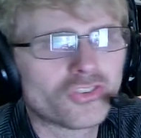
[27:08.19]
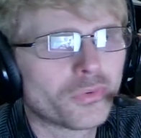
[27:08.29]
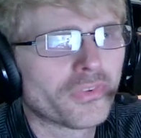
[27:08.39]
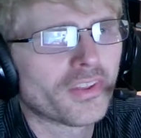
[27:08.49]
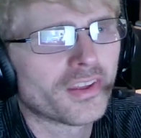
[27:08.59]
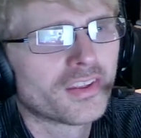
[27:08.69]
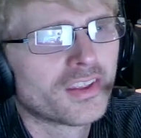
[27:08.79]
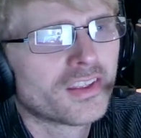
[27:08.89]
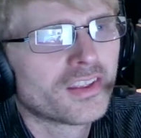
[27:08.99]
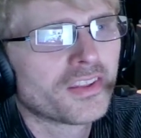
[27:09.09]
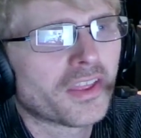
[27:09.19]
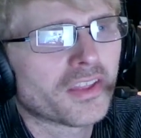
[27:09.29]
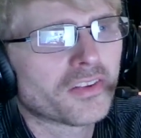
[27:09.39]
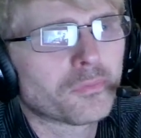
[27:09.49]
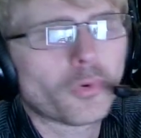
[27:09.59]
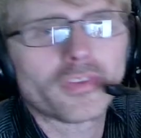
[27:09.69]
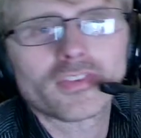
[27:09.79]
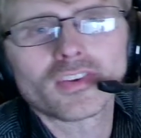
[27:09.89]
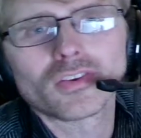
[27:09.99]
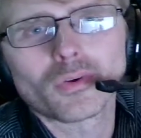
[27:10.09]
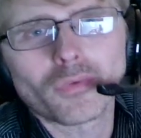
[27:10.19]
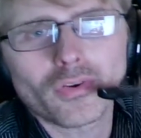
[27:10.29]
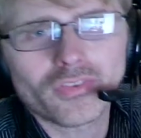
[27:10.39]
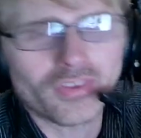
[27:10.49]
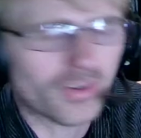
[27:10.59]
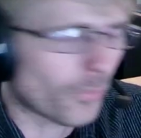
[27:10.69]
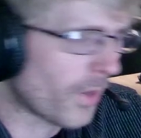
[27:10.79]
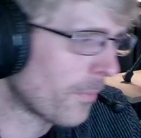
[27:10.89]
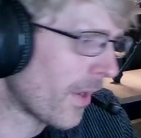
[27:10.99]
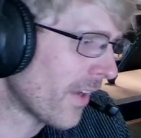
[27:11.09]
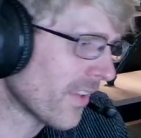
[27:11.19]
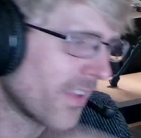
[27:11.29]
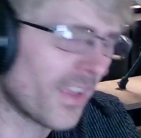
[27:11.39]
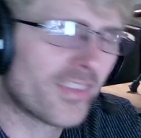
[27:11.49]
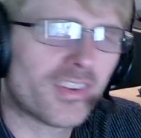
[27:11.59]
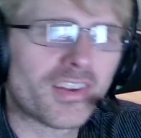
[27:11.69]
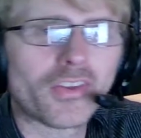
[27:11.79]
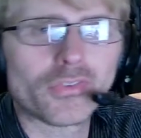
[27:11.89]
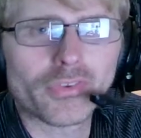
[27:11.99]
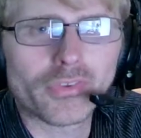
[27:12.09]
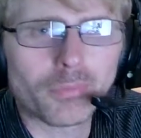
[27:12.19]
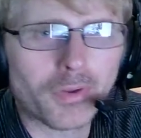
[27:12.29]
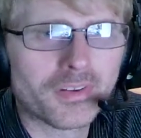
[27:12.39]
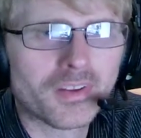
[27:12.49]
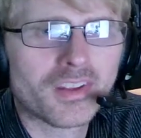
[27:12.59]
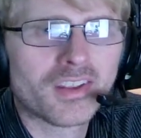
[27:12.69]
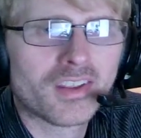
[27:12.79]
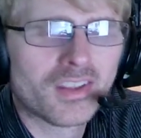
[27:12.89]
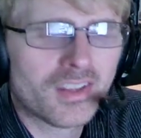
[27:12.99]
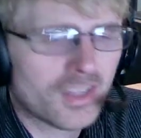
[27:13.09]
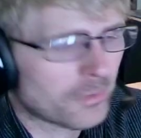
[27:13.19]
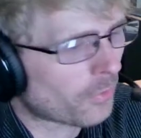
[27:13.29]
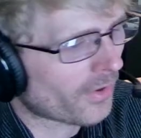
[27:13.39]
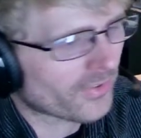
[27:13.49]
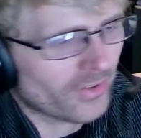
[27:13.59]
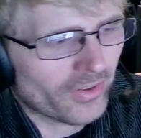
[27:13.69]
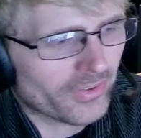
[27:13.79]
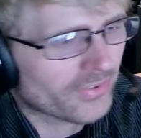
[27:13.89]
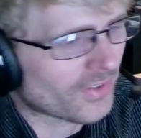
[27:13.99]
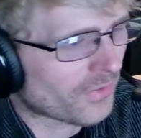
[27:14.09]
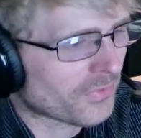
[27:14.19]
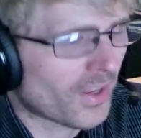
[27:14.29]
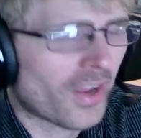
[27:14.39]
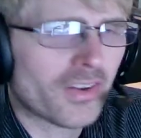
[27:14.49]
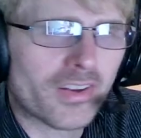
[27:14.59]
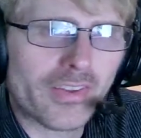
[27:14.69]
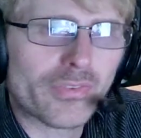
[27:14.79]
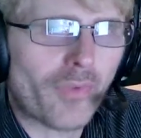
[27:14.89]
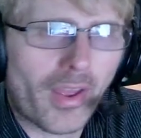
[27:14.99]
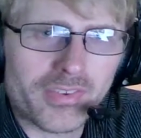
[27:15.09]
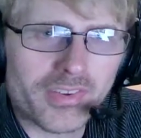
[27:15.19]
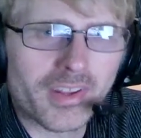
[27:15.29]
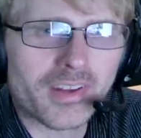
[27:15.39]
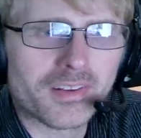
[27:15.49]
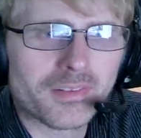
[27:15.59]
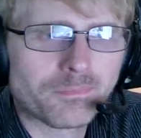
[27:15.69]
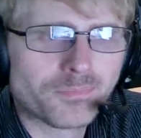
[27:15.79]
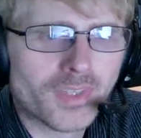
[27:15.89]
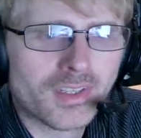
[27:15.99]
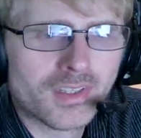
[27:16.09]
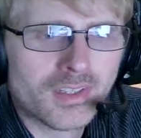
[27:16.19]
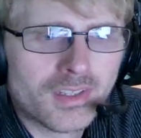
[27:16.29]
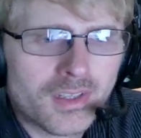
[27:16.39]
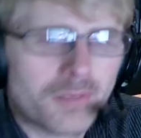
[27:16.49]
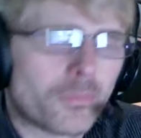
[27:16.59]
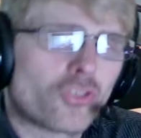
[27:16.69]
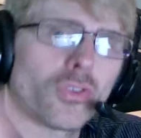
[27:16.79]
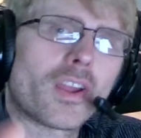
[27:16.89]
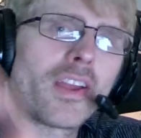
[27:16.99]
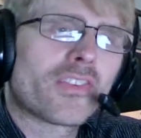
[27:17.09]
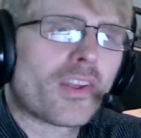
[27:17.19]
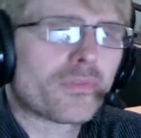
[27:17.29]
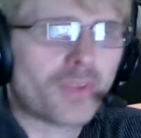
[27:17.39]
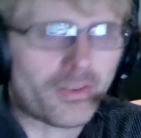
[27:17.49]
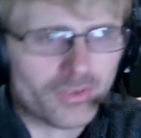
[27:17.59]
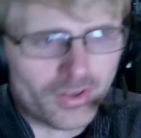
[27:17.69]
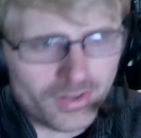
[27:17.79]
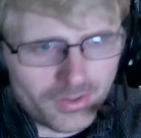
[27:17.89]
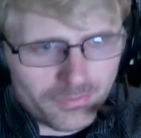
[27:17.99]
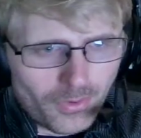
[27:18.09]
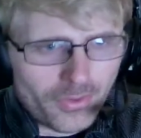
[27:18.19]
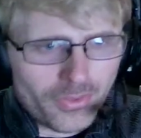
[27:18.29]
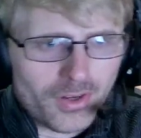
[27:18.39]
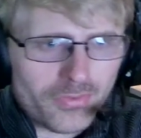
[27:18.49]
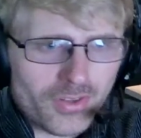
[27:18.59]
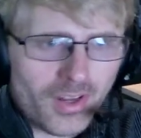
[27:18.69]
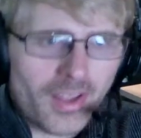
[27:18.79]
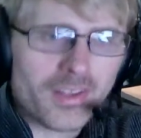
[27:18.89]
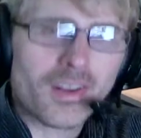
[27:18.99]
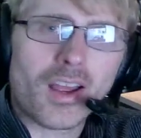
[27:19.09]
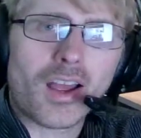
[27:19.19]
He was the head of Princeton University way back in the 1800s, but he breaks all this stuff down and it's fascinating. But you guys, I've gone on farther enough tonight.